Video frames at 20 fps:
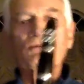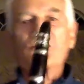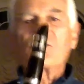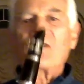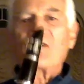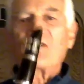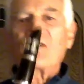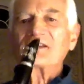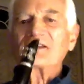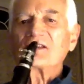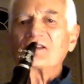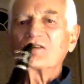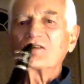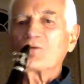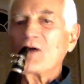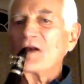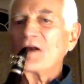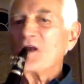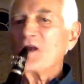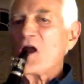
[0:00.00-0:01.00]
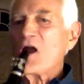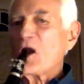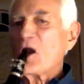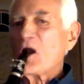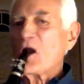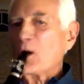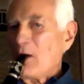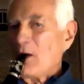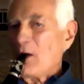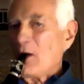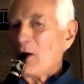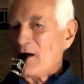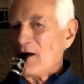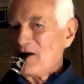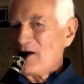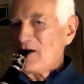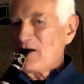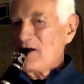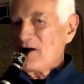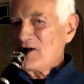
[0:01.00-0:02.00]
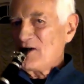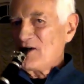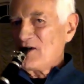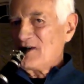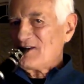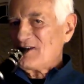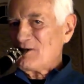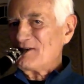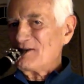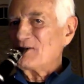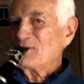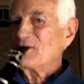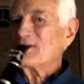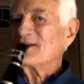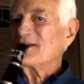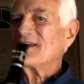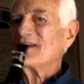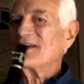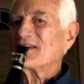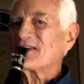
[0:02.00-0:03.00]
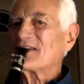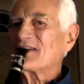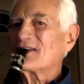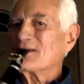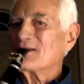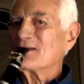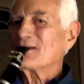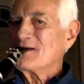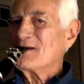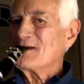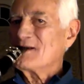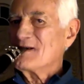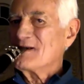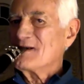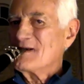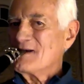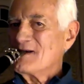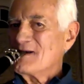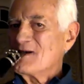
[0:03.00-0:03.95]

The finding the right angle is just a question of doing this,